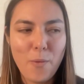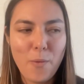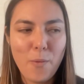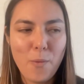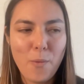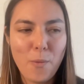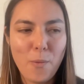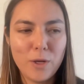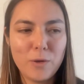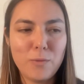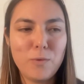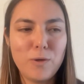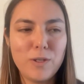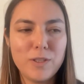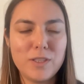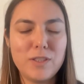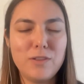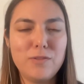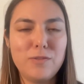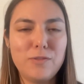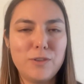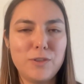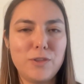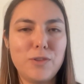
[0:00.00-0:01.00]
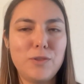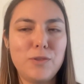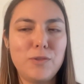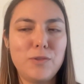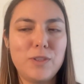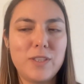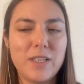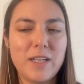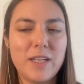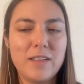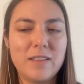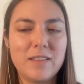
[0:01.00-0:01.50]
What was it for you
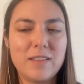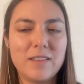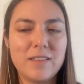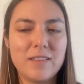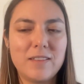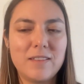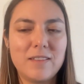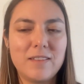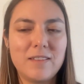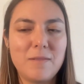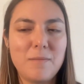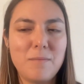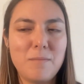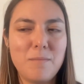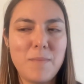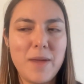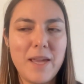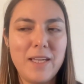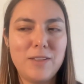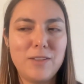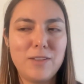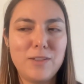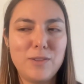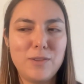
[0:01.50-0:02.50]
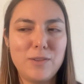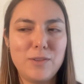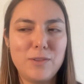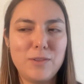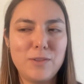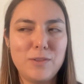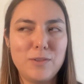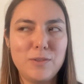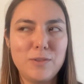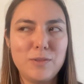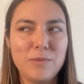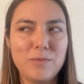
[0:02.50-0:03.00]
that made
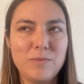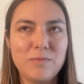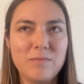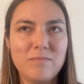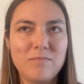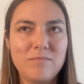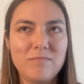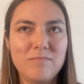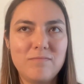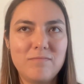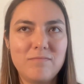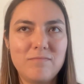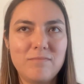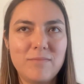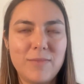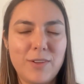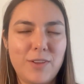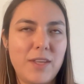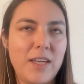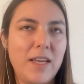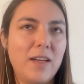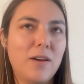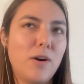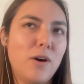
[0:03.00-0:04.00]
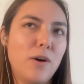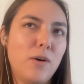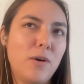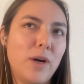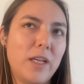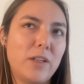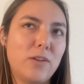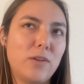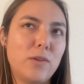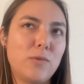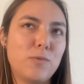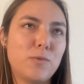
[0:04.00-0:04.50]
you think, oh, I
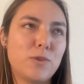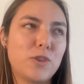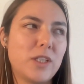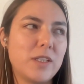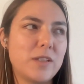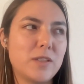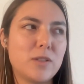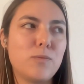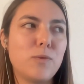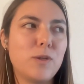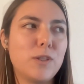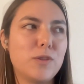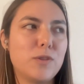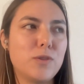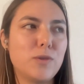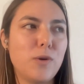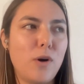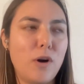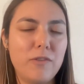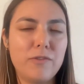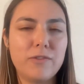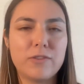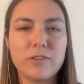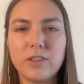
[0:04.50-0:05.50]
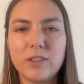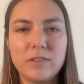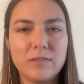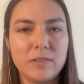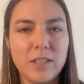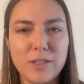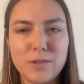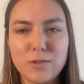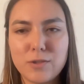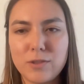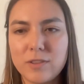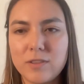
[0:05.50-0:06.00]
don't just want to offer a
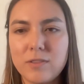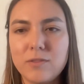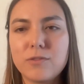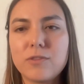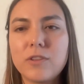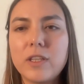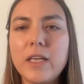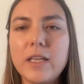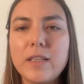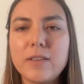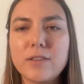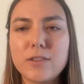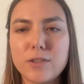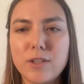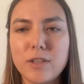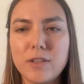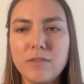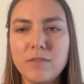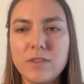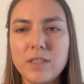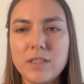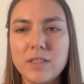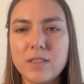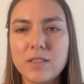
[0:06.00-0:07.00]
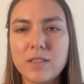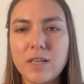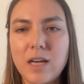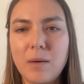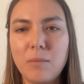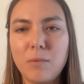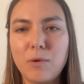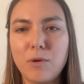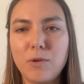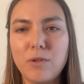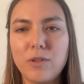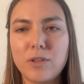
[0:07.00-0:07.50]
certain freelance service. I'm
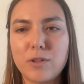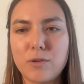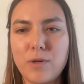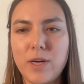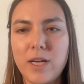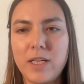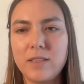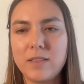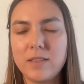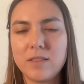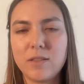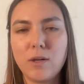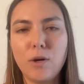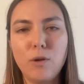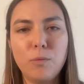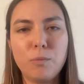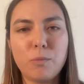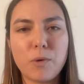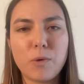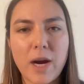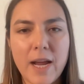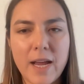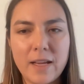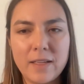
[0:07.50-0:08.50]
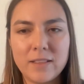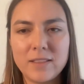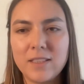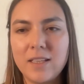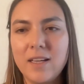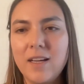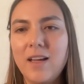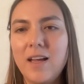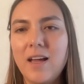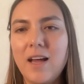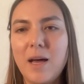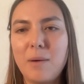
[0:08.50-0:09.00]
going to create this whole brand.
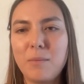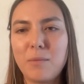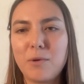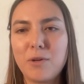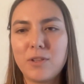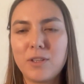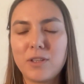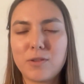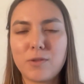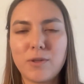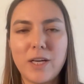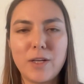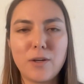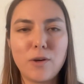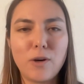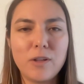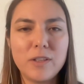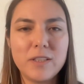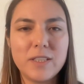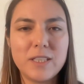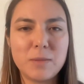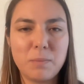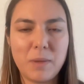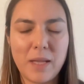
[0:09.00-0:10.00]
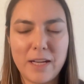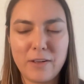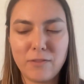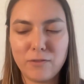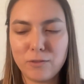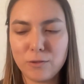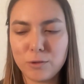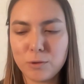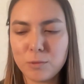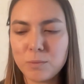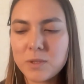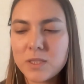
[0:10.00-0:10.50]
I'm going to create all these
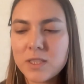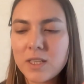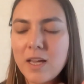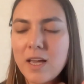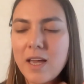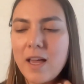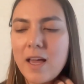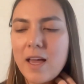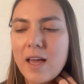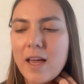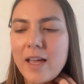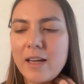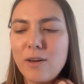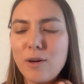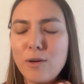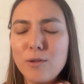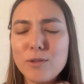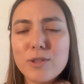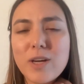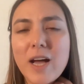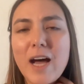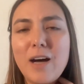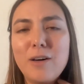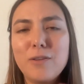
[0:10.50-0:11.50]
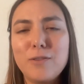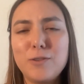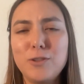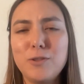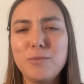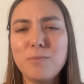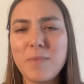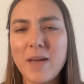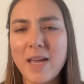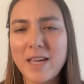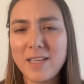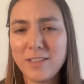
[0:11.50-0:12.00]
platforms. And also, how do you
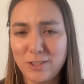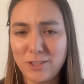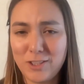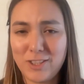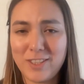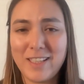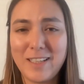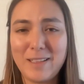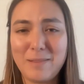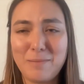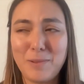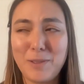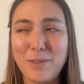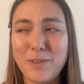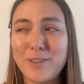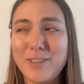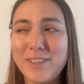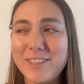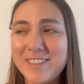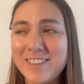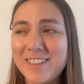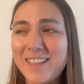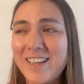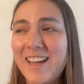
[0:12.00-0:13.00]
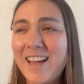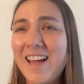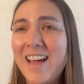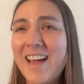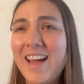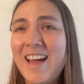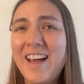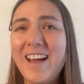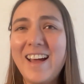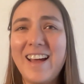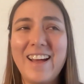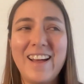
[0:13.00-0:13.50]
manage that? Because
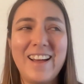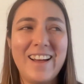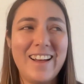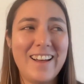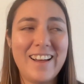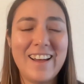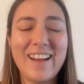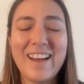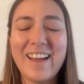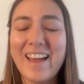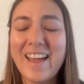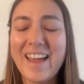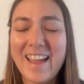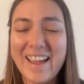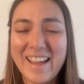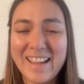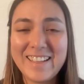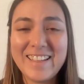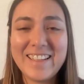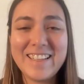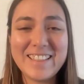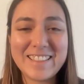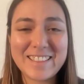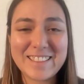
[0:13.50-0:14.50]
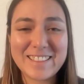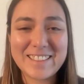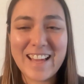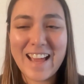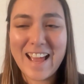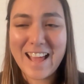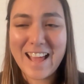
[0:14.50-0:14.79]
it is a